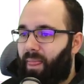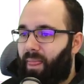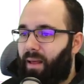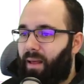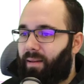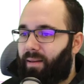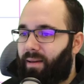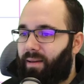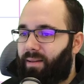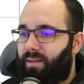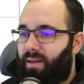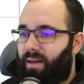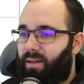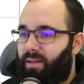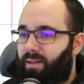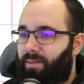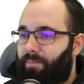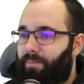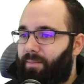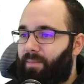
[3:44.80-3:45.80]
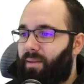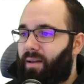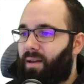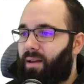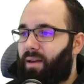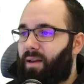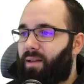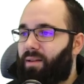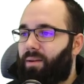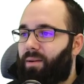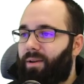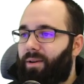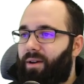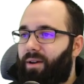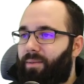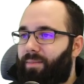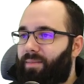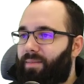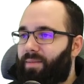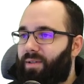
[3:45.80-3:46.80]
Like that, and there we
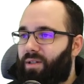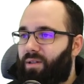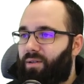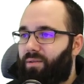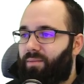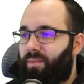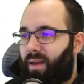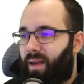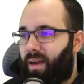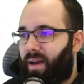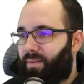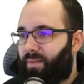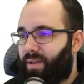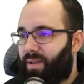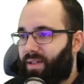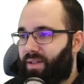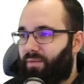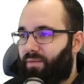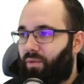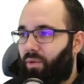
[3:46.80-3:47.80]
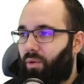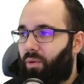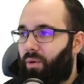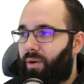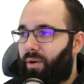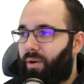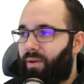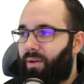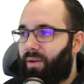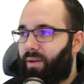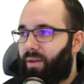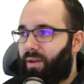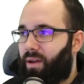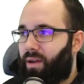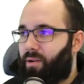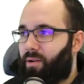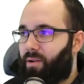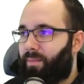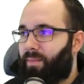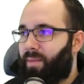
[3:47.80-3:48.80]
go. So we have this floor
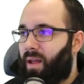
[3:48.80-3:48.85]
here.